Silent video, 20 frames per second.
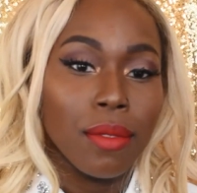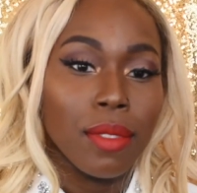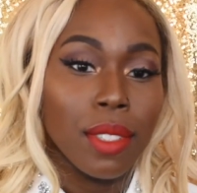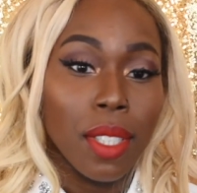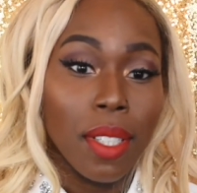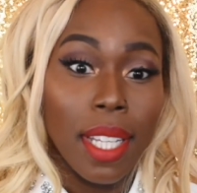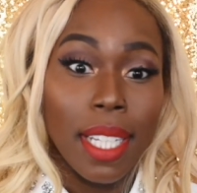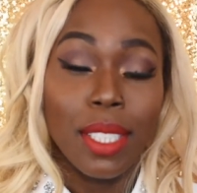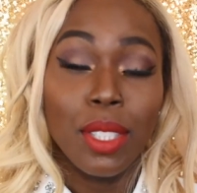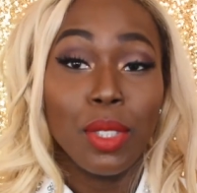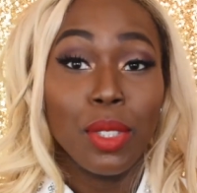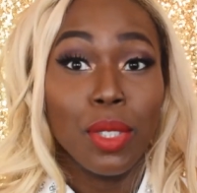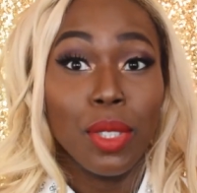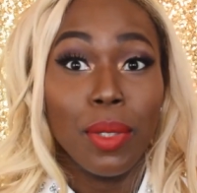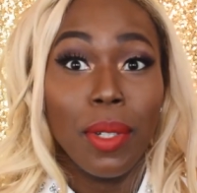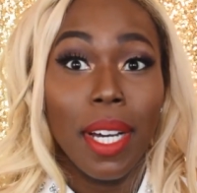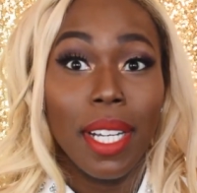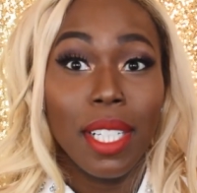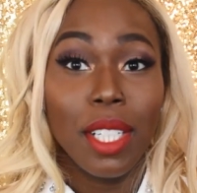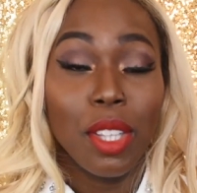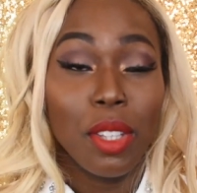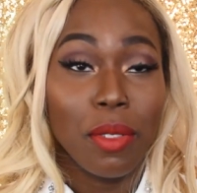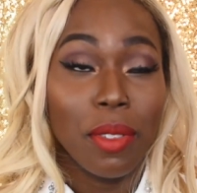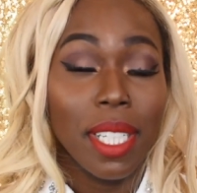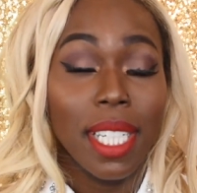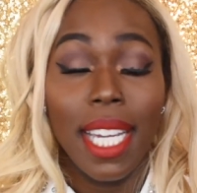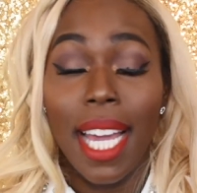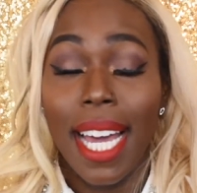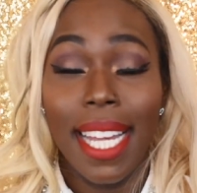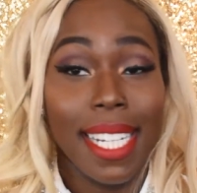So that's 2 out of
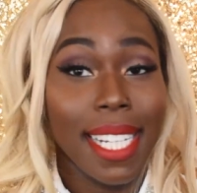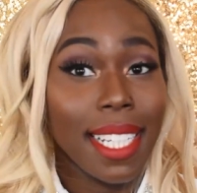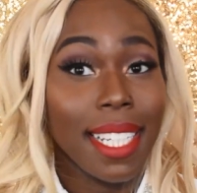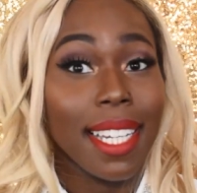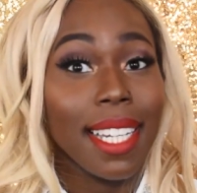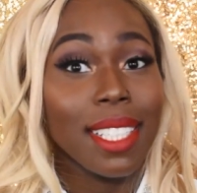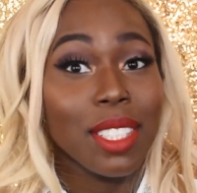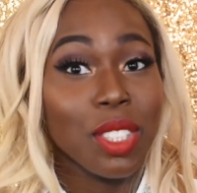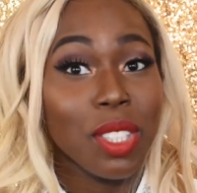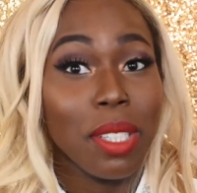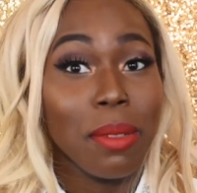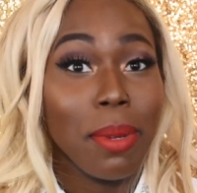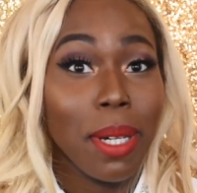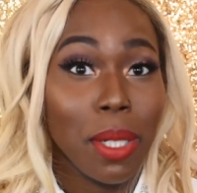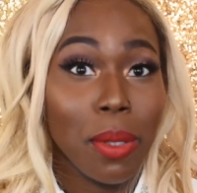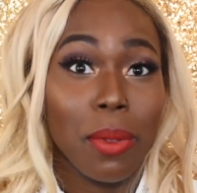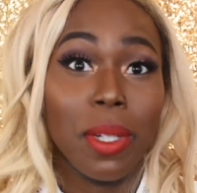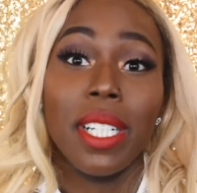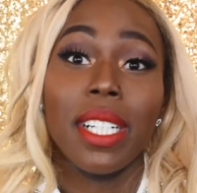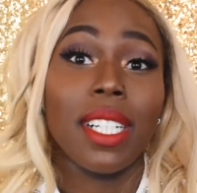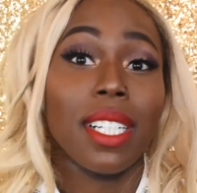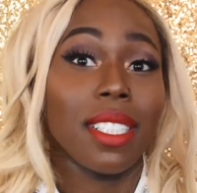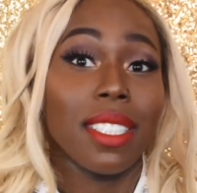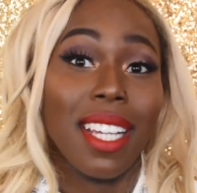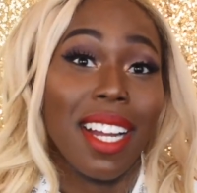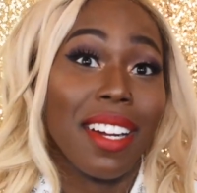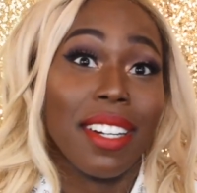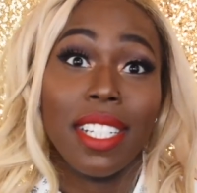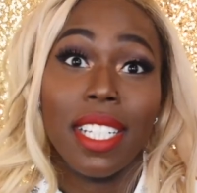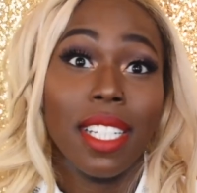3. I didn't get She Better Work because
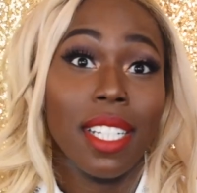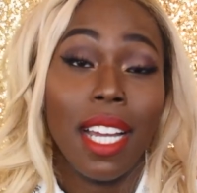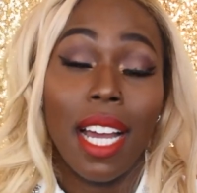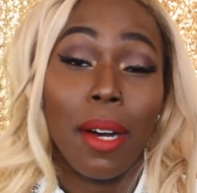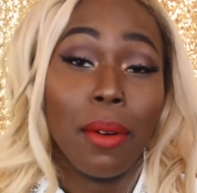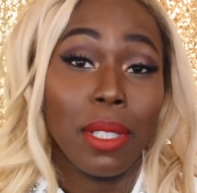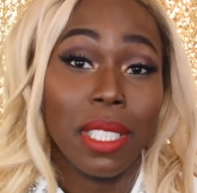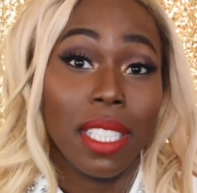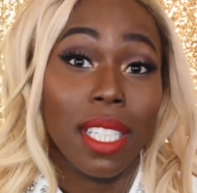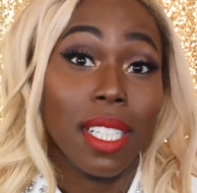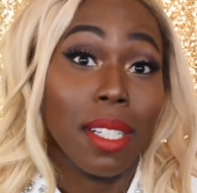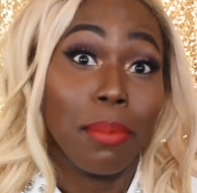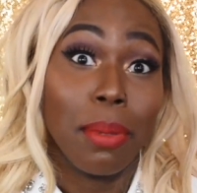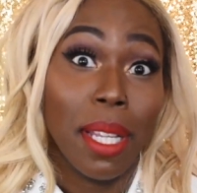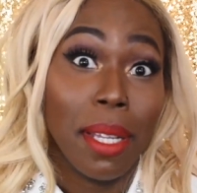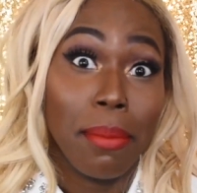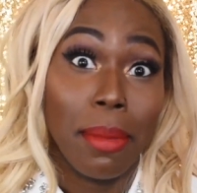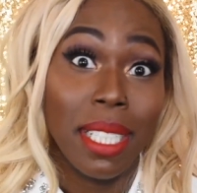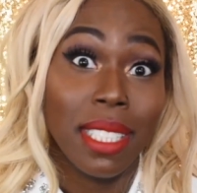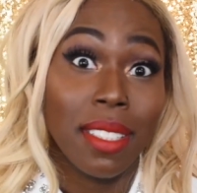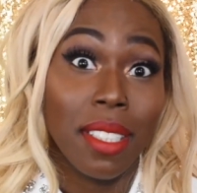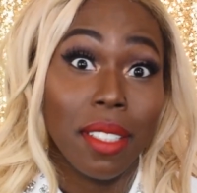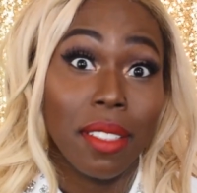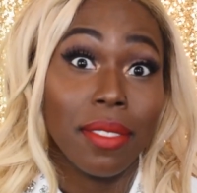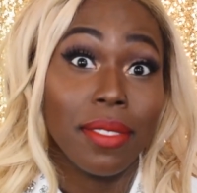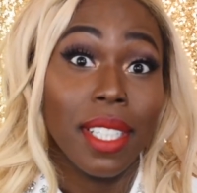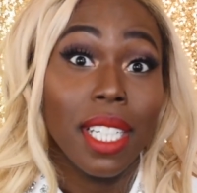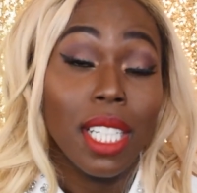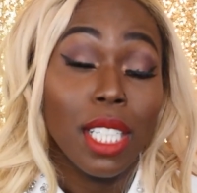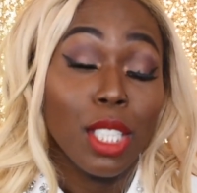I wasn't gonna play
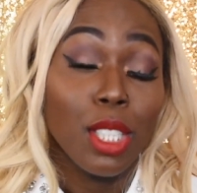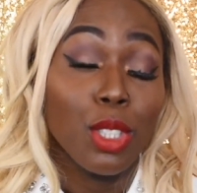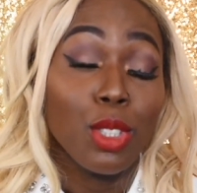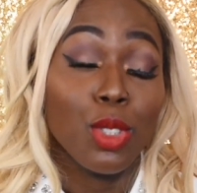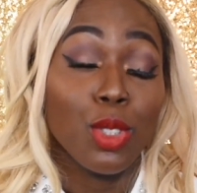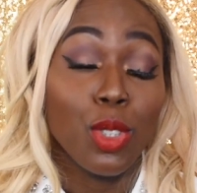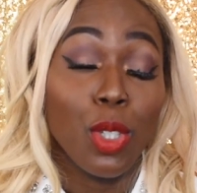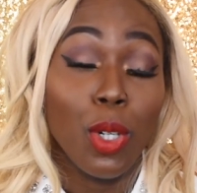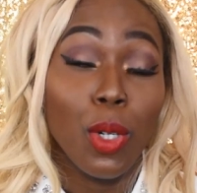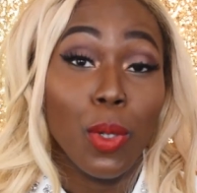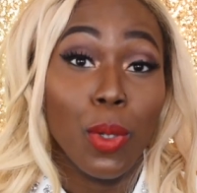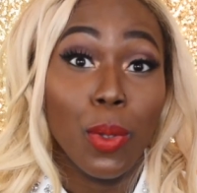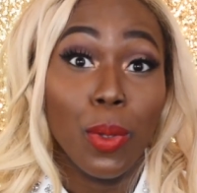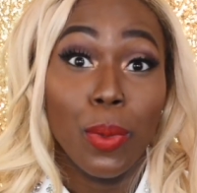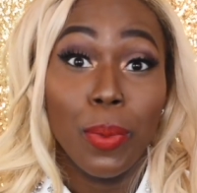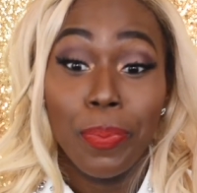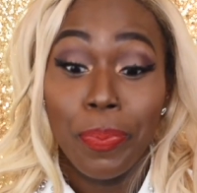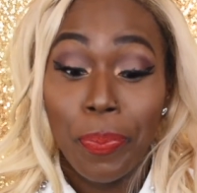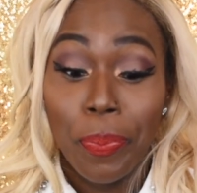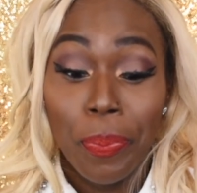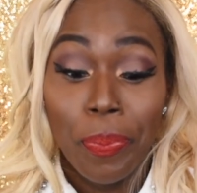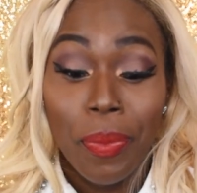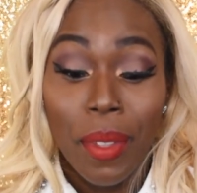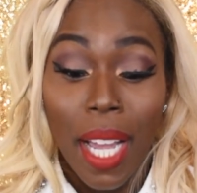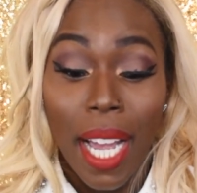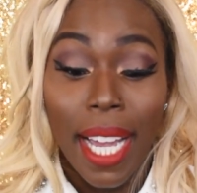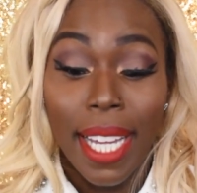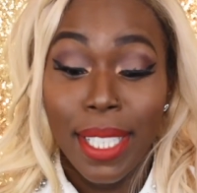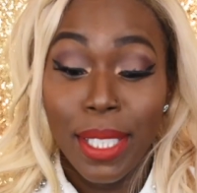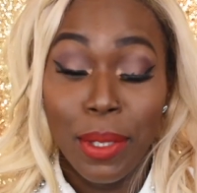myself. So
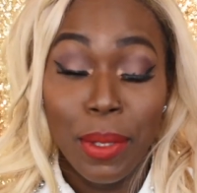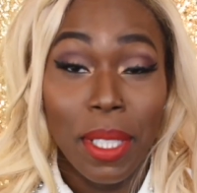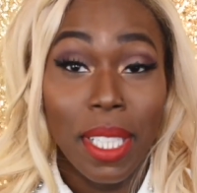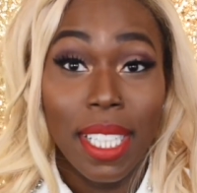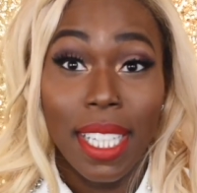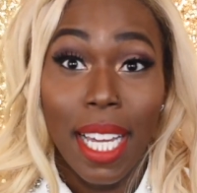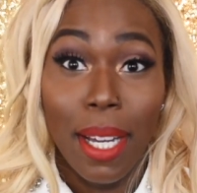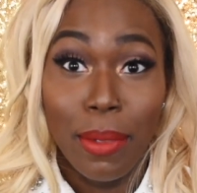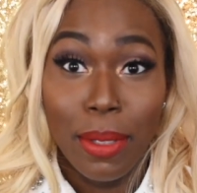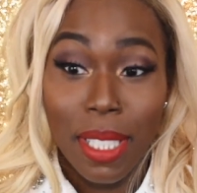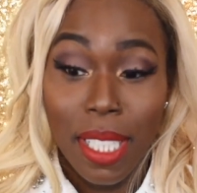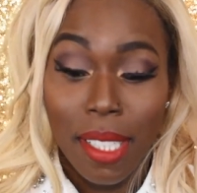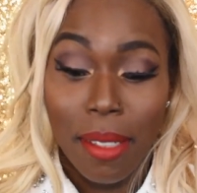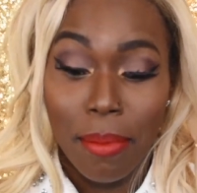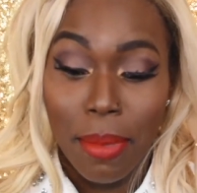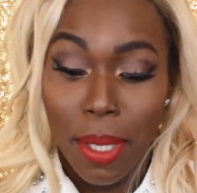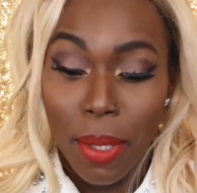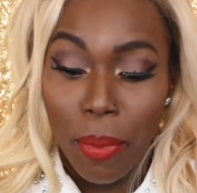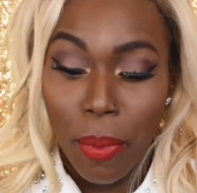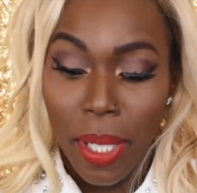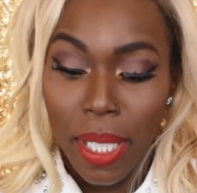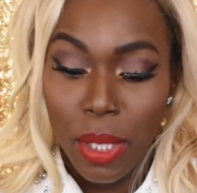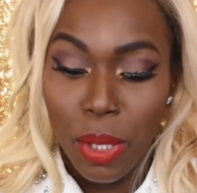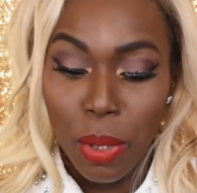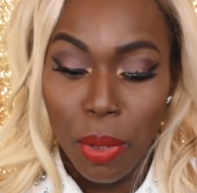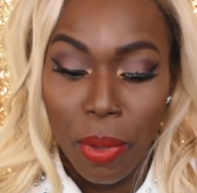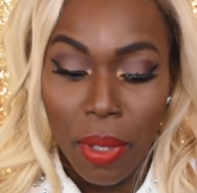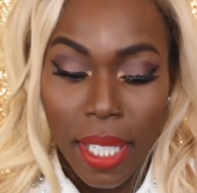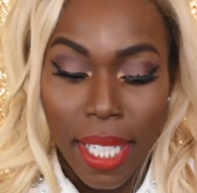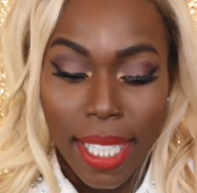I knew that was gonna be way
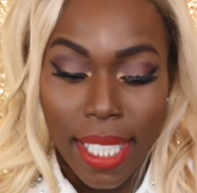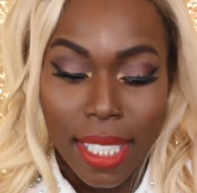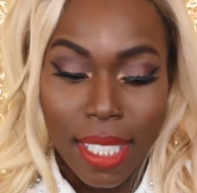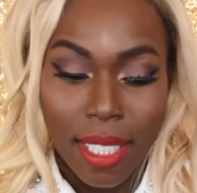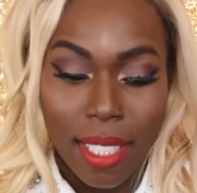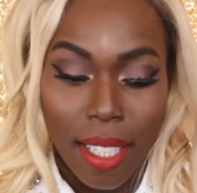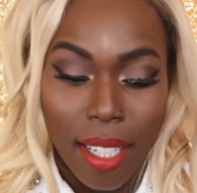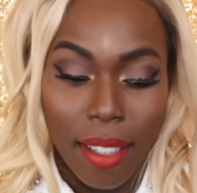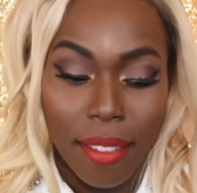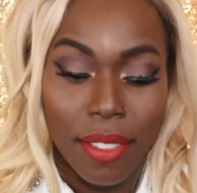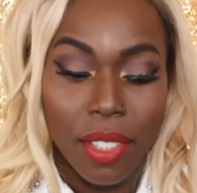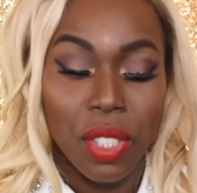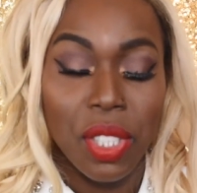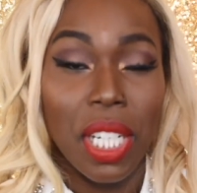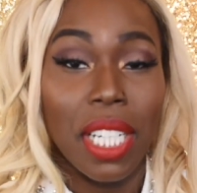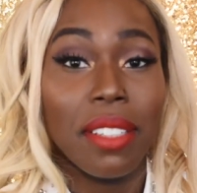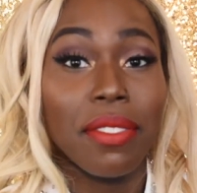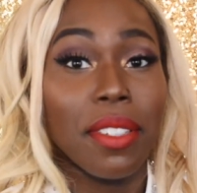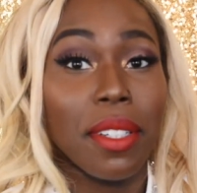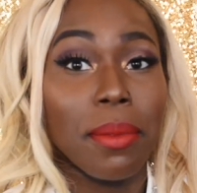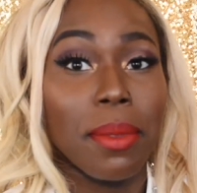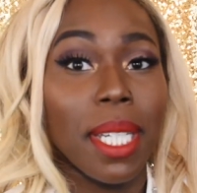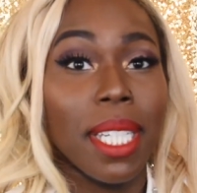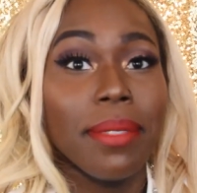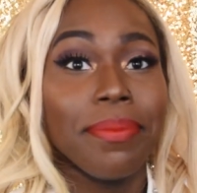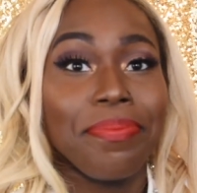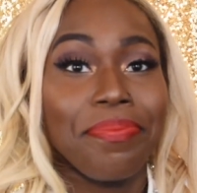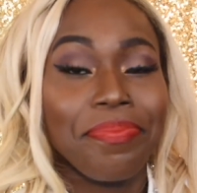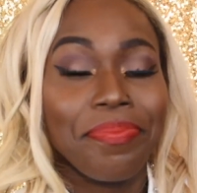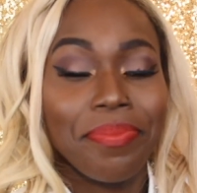too light of a shade for me.